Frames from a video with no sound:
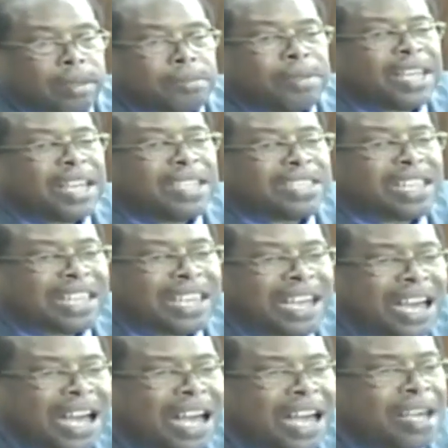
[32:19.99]
Because it
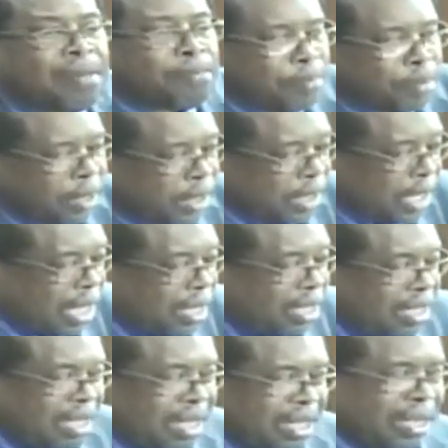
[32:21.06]
can't be
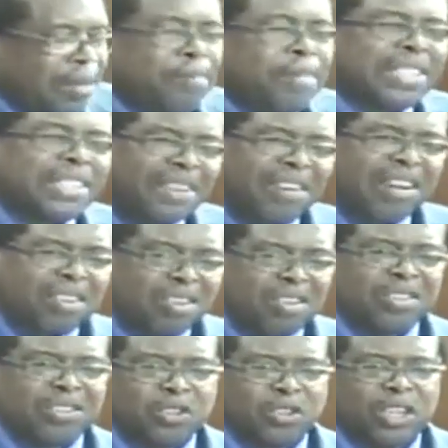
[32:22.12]
the measure of a
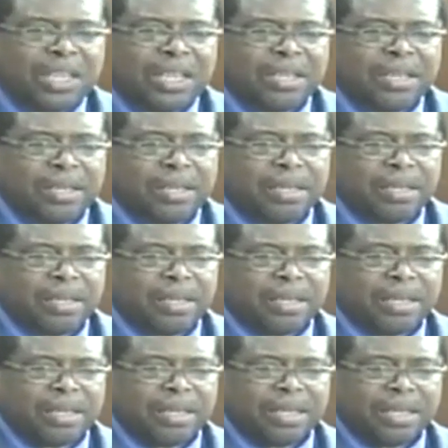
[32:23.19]
country,
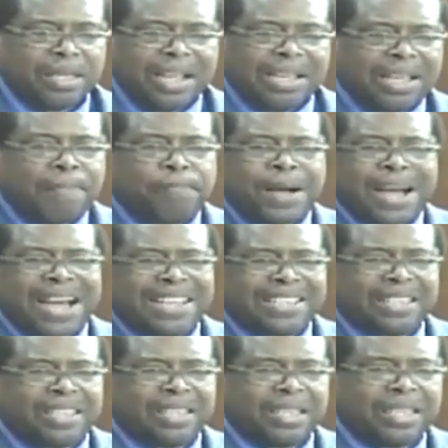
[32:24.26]
not a
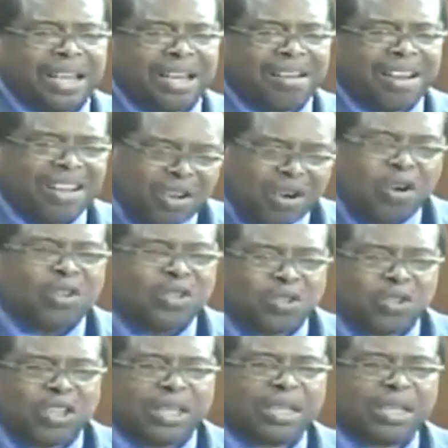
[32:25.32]
party, our country,